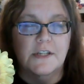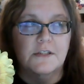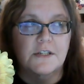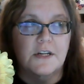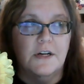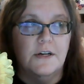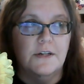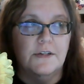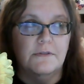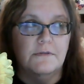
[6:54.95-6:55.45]
It's
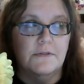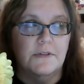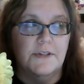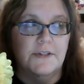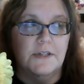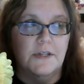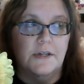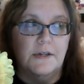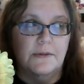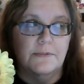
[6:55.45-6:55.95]
kind of
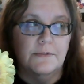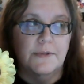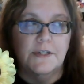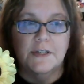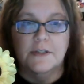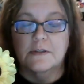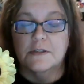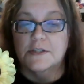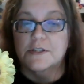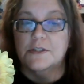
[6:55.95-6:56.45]
like I'm
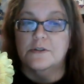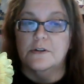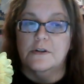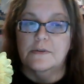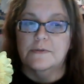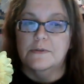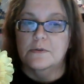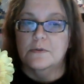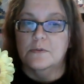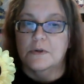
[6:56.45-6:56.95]
reading this
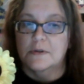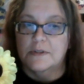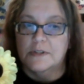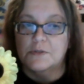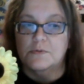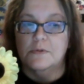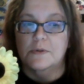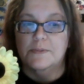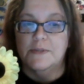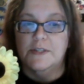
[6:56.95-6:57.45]
novel where
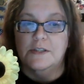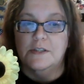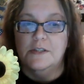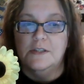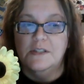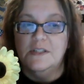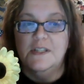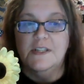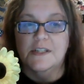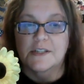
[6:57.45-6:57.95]
this woman
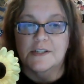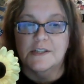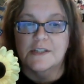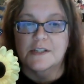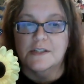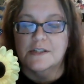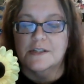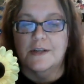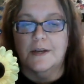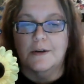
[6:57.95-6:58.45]
knits.
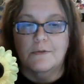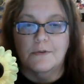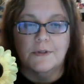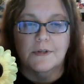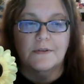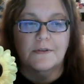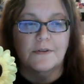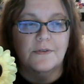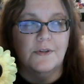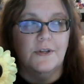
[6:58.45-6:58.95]
It's like one
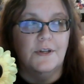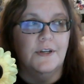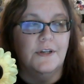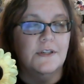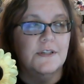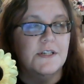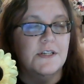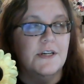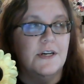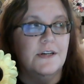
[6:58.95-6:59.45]
of the
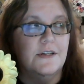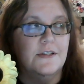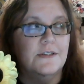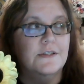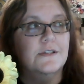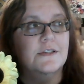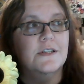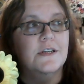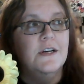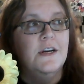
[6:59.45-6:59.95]
things
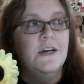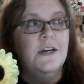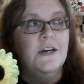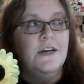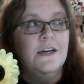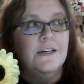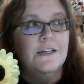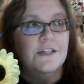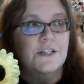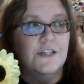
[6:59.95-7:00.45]
and
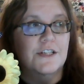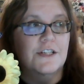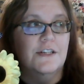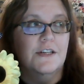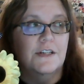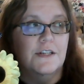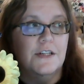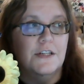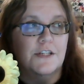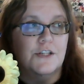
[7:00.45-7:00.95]
she's
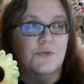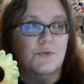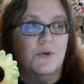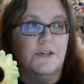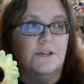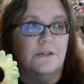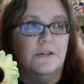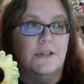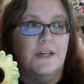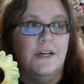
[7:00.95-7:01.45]
knitting a
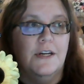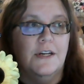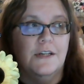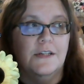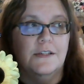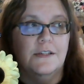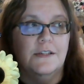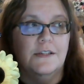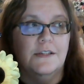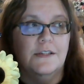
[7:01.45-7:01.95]
sweater
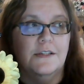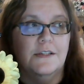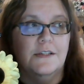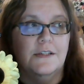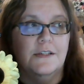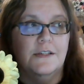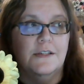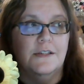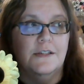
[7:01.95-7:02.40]
and